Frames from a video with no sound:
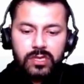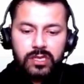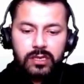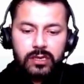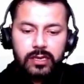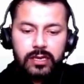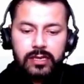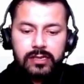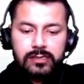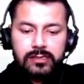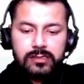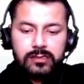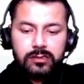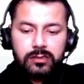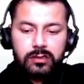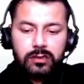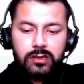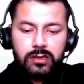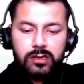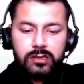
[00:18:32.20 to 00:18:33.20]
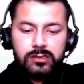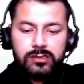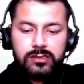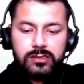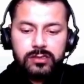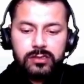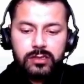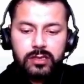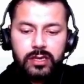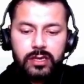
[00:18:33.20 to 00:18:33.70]
Else
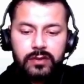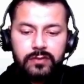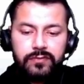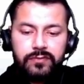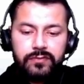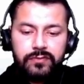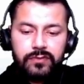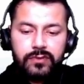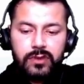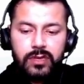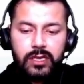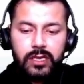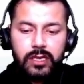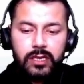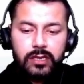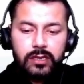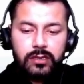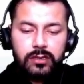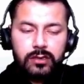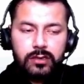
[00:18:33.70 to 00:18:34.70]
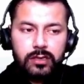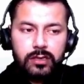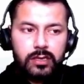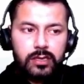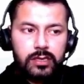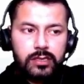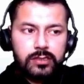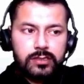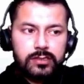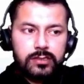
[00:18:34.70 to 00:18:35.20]
runs if there
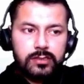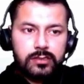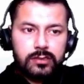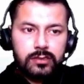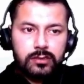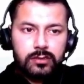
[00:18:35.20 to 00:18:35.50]
is